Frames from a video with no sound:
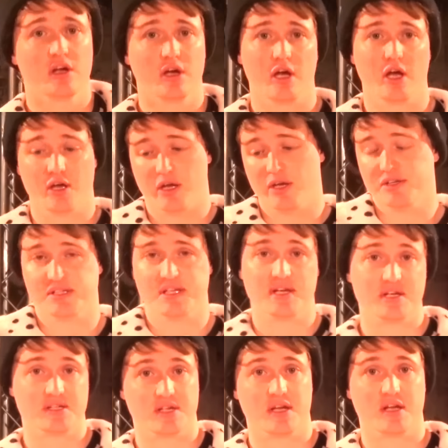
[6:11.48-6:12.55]
and
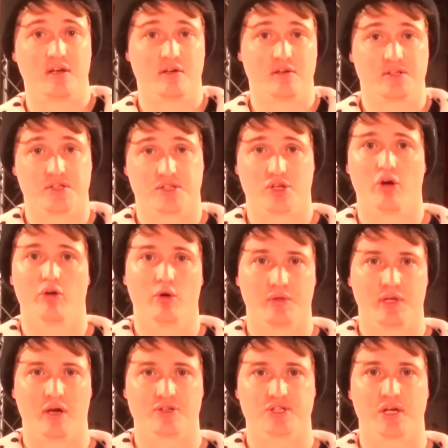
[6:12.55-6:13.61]
DDTing Cesaro on
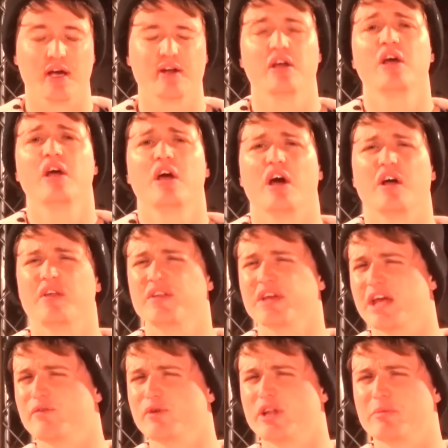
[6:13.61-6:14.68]
the outside. And then they
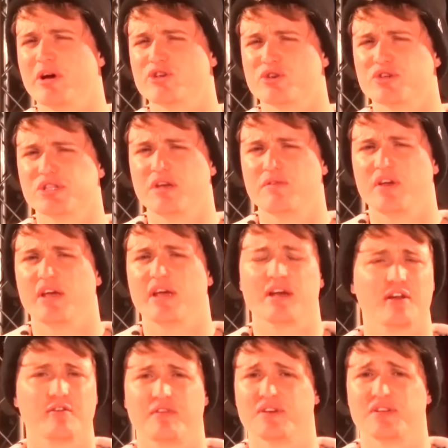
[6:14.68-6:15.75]
gave away the match on TV. It
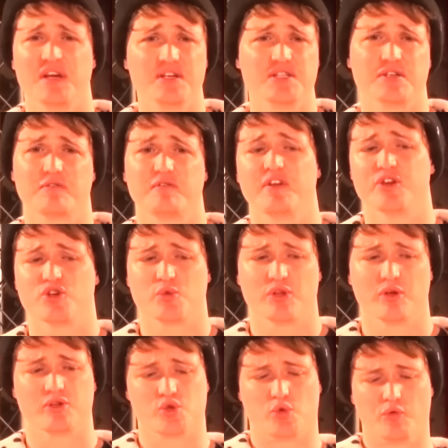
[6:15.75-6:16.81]
had a fantastic finish with
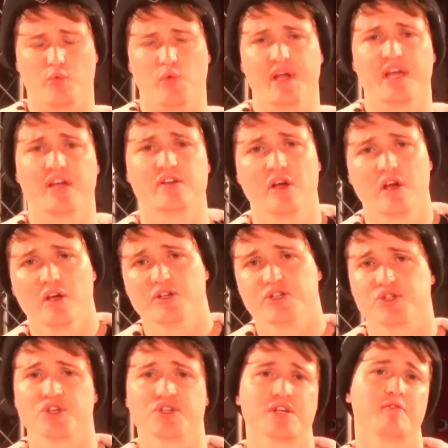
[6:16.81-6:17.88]
a sort of weird
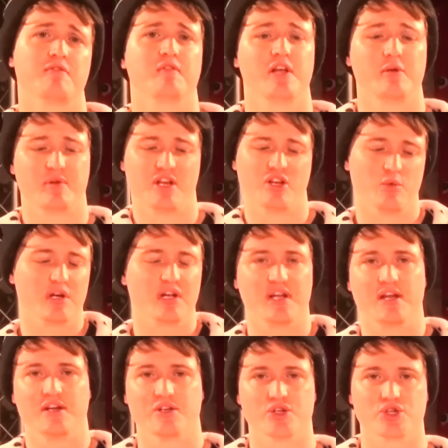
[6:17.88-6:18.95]
sunset flip into a
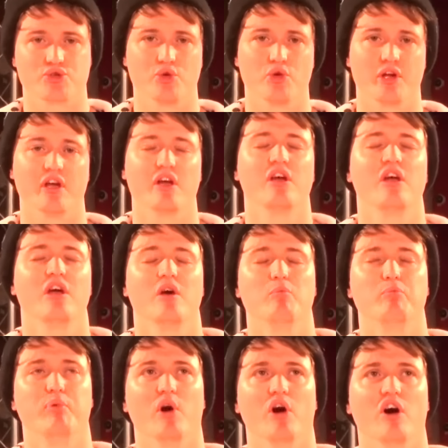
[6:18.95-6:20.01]
Canadian destroyer.
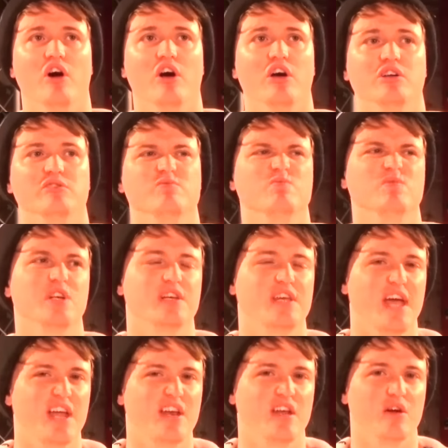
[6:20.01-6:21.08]
But
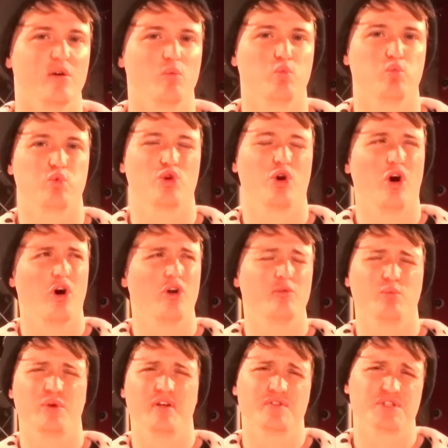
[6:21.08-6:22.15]
again,
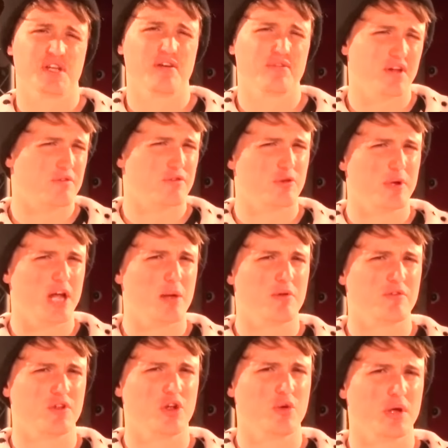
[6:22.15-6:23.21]
can't we have saved that for a
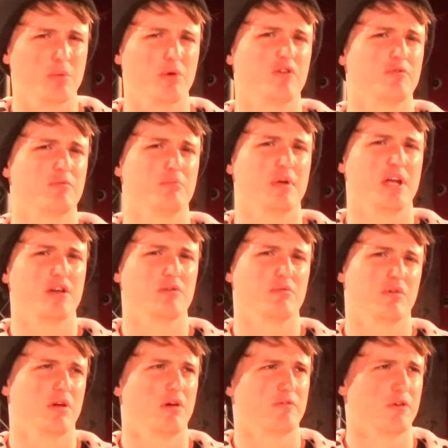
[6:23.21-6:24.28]
pay-per-view? It would have made
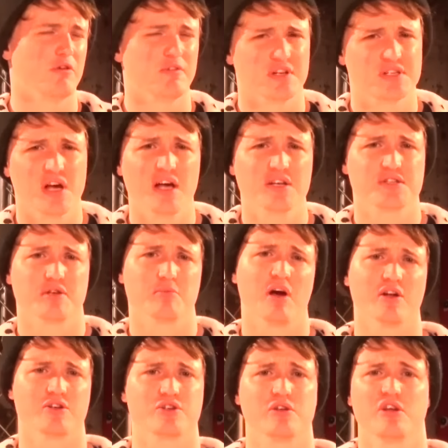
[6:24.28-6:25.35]
for a fantastic
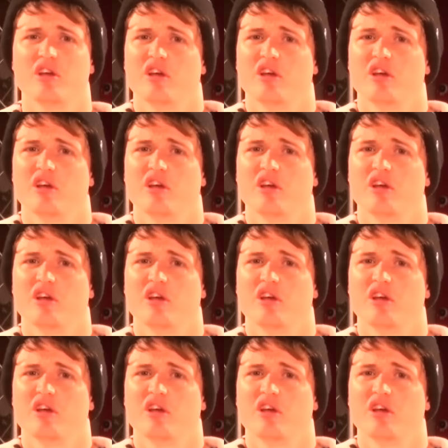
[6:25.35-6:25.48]
match.